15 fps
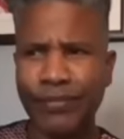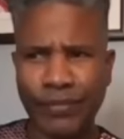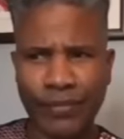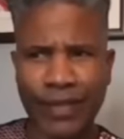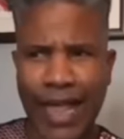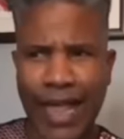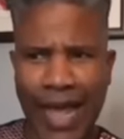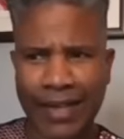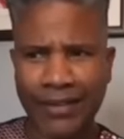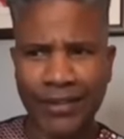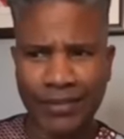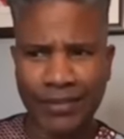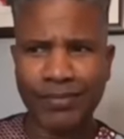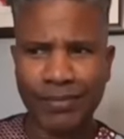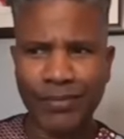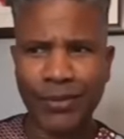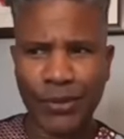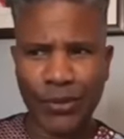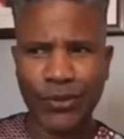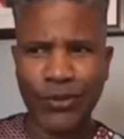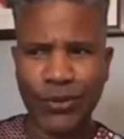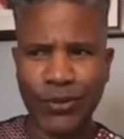last
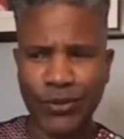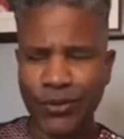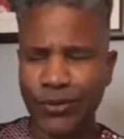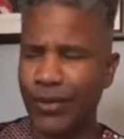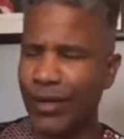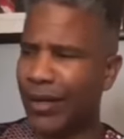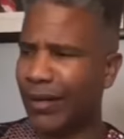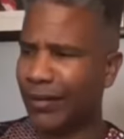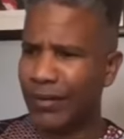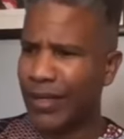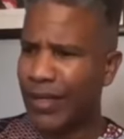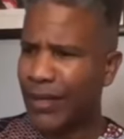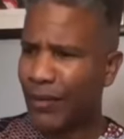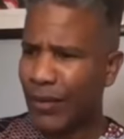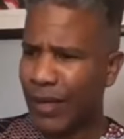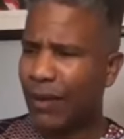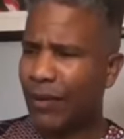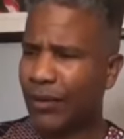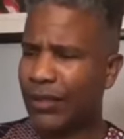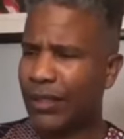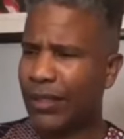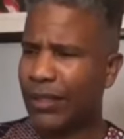two, when I
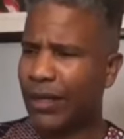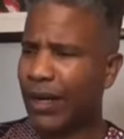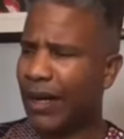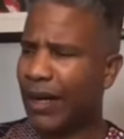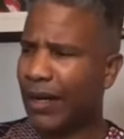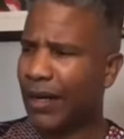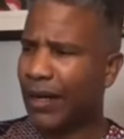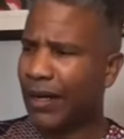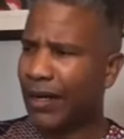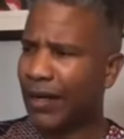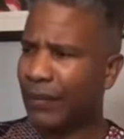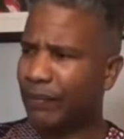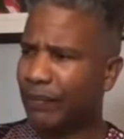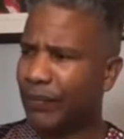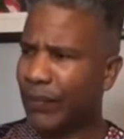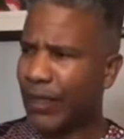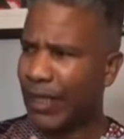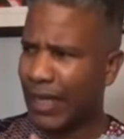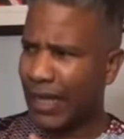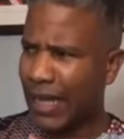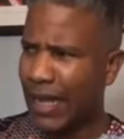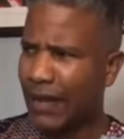was in
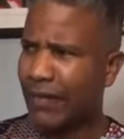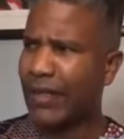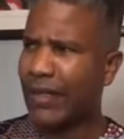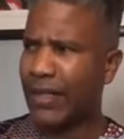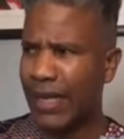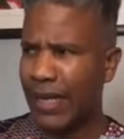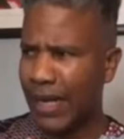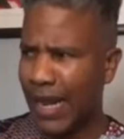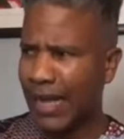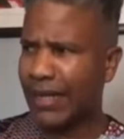11, you know, like,